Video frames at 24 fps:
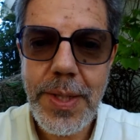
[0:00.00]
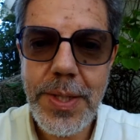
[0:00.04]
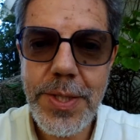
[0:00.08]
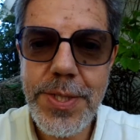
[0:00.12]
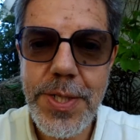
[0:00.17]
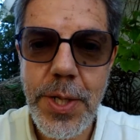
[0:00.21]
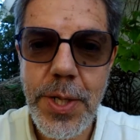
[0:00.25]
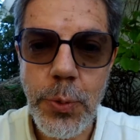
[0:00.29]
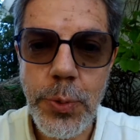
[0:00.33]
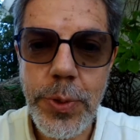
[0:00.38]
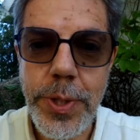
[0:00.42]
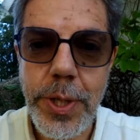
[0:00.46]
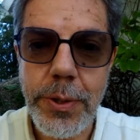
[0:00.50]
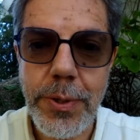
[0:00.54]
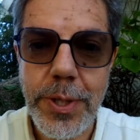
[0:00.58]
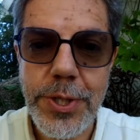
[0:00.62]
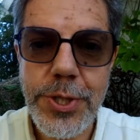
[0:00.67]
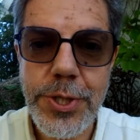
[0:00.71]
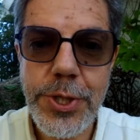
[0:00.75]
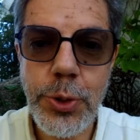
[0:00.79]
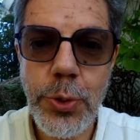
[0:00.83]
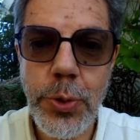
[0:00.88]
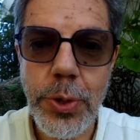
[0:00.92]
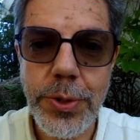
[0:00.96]
So there are
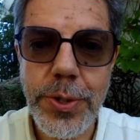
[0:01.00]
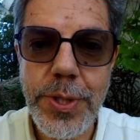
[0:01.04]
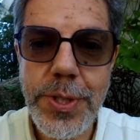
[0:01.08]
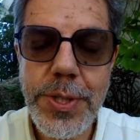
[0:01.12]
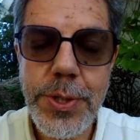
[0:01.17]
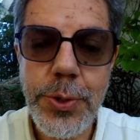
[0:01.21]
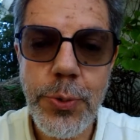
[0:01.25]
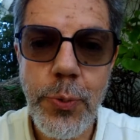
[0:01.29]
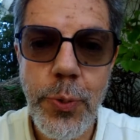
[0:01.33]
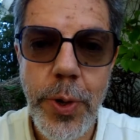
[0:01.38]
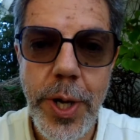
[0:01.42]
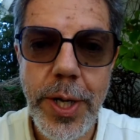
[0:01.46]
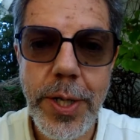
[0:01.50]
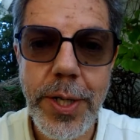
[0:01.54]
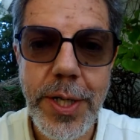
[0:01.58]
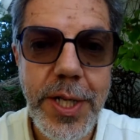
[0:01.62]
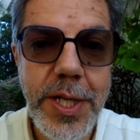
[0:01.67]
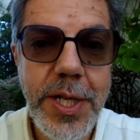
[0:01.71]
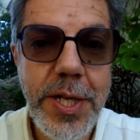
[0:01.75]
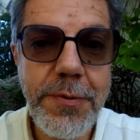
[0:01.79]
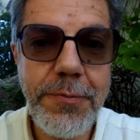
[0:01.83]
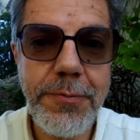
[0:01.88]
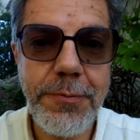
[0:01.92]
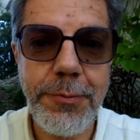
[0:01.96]
stories where
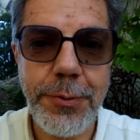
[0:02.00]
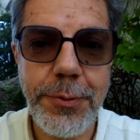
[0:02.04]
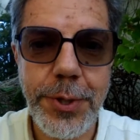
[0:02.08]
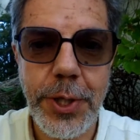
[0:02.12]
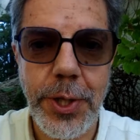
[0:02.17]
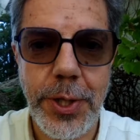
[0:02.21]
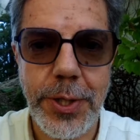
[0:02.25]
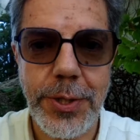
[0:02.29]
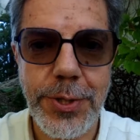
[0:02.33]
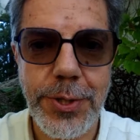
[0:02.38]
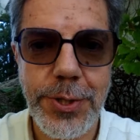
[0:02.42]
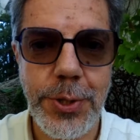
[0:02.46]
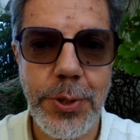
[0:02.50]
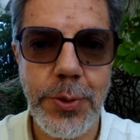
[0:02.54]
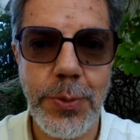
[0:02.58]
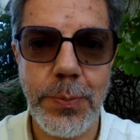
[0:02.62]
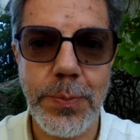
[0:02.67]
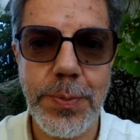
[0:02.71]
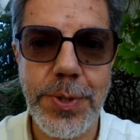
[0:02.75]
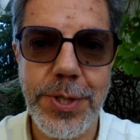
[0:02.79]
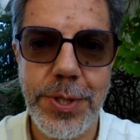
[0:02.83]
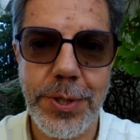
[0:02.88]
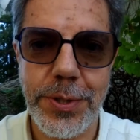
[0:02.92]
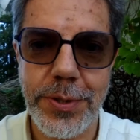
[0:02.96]
if we
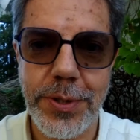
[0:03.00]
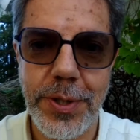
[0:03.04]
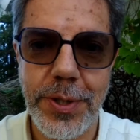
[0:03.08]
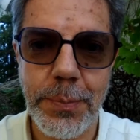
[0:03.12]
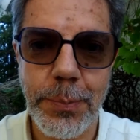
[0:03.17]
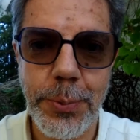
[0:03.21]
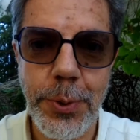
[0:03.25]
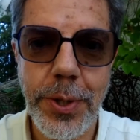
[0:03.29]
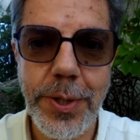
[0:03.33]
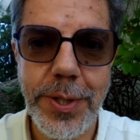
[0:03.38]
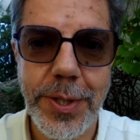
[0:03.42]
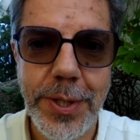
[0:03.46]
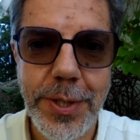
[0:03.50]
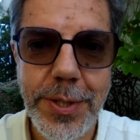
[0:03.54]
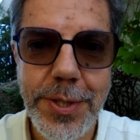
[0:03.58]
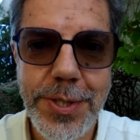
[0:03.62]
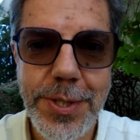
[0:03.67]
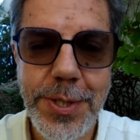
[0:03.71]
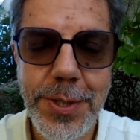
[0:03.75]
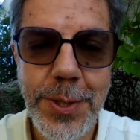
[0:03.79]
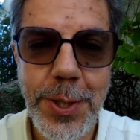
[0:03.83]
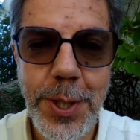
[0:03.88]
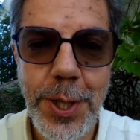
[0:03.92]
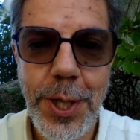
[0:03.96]
consume certain
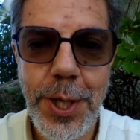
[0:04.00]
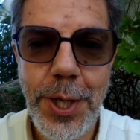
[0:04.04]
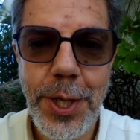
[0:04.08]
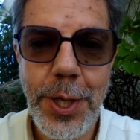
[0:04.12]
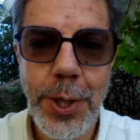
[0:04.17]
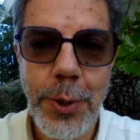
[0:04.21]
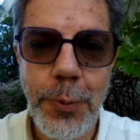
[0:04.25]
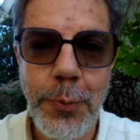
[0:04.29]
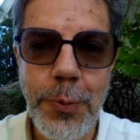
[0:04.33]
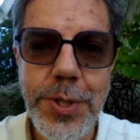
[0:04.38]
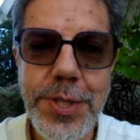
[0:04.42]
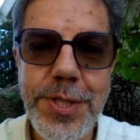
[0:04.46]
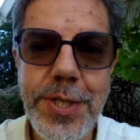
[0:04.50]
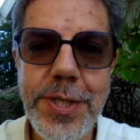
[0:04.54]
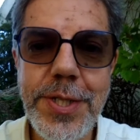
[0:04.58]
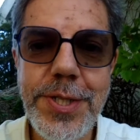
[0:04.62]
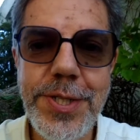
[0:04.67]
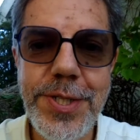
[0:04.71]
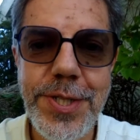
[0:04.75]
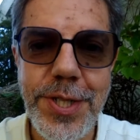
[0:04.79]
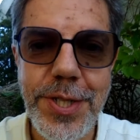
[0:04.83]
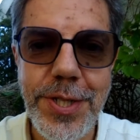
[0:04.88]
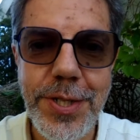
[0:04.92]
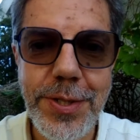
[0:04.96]
products, we
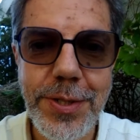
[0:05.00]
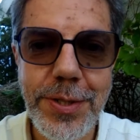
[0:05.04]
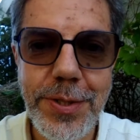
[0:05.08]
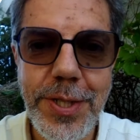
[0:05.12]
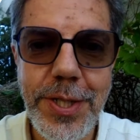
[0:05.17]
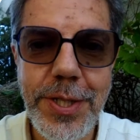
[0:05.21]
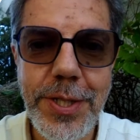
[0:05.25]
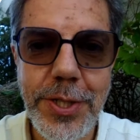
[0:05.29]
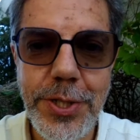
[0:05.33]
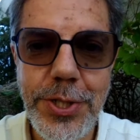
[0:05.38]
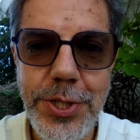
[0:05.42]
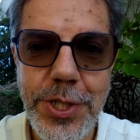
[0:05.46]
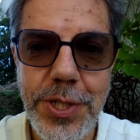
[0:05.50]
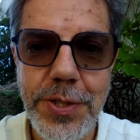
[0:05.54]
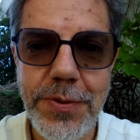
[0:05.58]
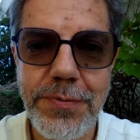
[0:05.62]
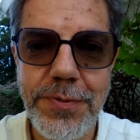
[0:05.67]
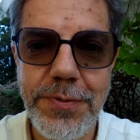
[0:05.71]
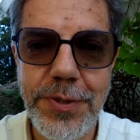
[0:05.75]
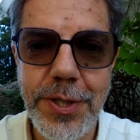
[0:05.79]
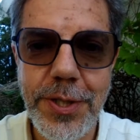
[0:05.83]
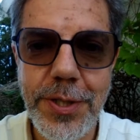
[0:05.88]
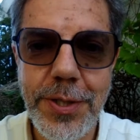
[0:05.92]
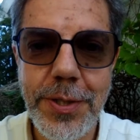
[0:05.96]
succeed in
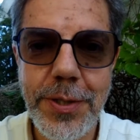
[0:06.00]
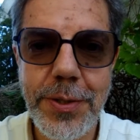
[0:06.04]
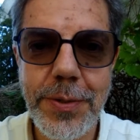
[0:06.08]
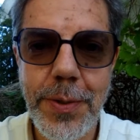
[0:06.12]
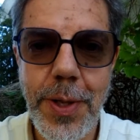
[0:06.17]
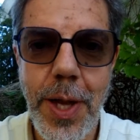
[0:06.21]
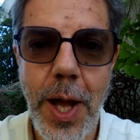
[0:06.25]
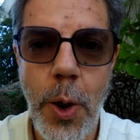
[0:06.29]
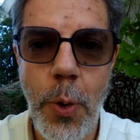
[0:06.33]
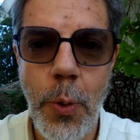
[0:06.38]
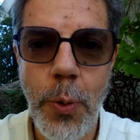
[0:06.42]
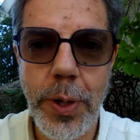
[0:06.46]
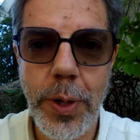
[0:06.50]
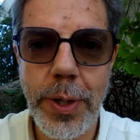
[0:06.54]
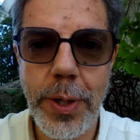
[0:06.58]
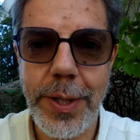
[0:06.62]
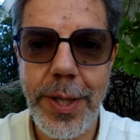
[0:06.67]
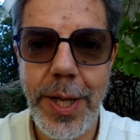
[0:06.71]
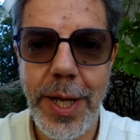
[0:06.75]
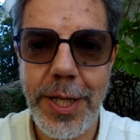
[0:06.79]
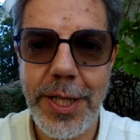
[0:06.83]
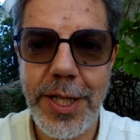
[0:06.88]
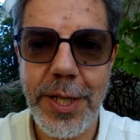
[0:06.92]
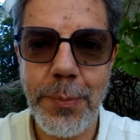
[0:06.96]
achieving our
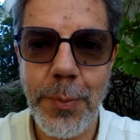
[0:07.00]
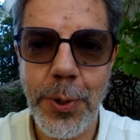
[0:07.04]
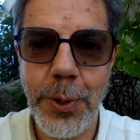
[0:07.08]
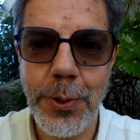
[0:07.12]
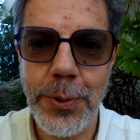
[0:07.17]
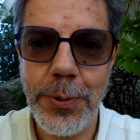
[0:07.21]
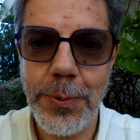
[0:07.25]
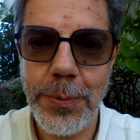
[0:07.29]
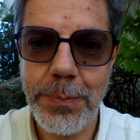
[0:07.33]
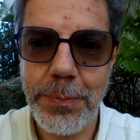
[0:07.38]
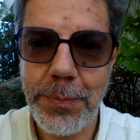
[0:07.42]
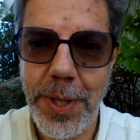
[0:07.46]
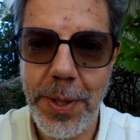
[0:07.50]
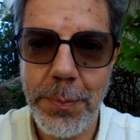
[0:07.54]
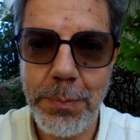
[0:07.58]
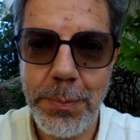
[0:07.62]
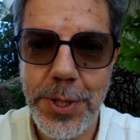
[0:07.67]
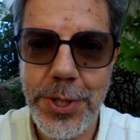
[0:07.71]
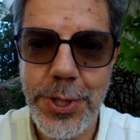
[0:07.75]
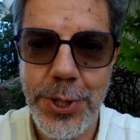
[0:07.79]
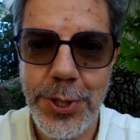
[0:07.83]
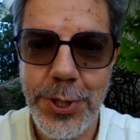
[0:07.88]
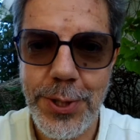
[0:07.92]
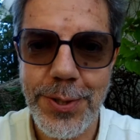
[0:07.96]
animal
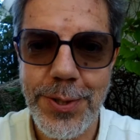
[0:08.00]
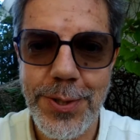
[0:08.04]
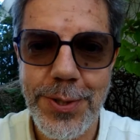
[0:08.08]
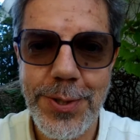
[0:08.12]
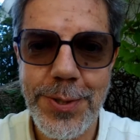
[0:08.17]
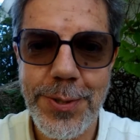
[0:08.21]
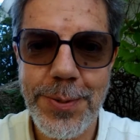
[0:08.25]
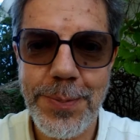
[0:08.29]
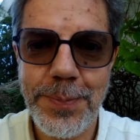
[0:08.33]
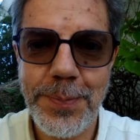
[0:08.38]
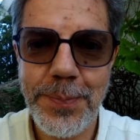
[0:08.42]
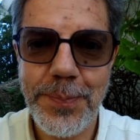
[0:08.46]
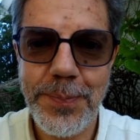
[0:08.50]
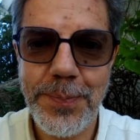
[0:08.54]
ambitions,